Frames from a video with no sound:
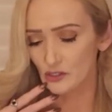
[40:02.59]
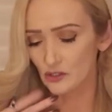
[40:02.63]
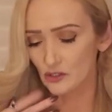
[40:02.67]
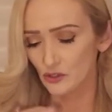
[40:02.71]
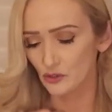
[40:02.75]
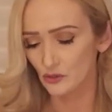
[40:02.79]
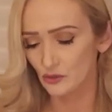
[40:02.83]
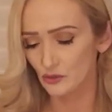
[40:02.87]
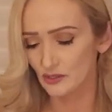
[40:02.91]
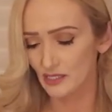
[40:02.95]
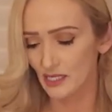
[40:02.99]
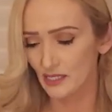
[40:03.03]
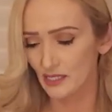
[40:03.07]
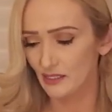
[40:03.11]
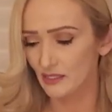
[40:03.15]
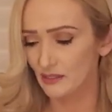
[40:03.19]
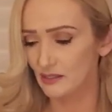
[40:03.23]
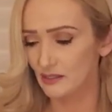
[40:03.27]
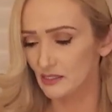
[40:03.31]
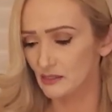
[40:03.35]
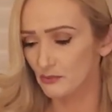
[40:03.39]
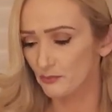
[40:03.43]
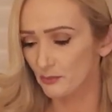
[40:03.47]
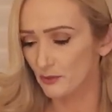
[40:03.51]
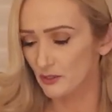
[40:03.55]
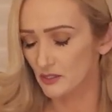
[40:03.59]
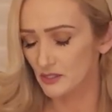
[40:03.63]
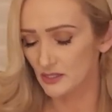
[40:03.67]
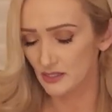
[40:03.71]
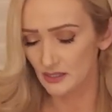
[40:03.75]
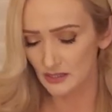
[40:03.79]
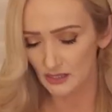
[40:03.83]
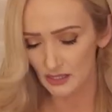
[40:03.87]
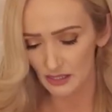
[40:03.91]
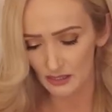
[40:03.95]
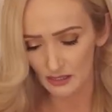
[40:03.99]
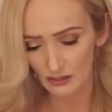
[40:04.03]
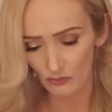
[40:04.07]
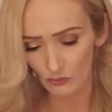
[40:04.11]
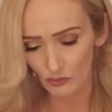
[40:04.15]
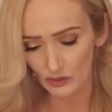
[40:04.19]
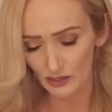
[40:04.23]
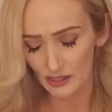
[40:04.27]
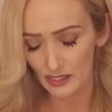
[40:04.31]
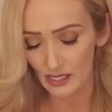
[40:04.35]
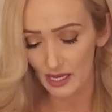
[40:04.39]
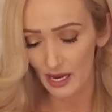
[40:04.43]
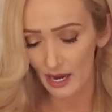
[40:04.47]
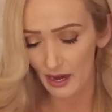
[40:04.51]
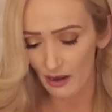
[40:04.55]
to say that this person didn't
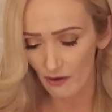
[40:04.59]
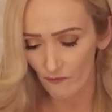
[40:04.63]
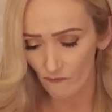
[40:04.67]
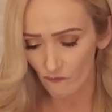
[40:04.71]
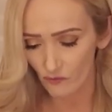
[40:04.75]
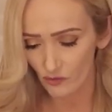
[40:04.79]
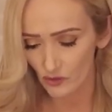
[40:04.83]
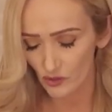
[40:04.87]
really care for